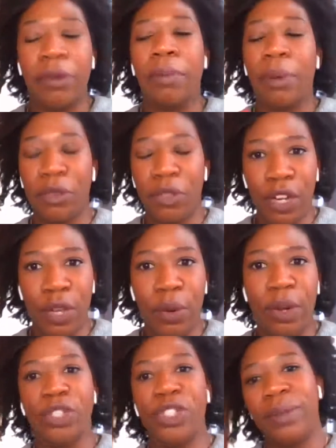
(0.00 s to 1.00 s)
We were both in New
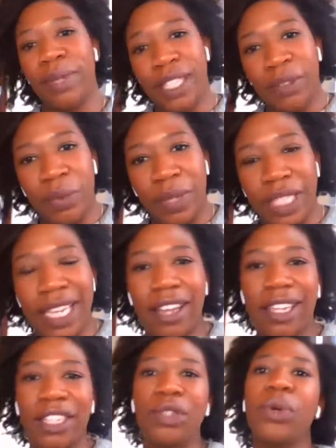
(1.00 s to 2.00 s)
York. She was in
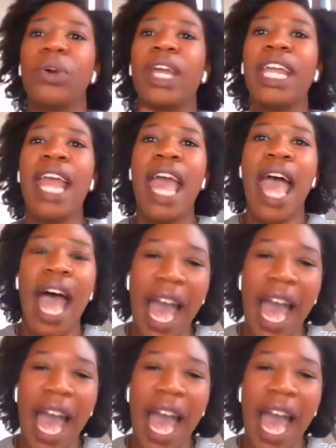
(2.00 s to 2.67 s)
retail at Deloitte.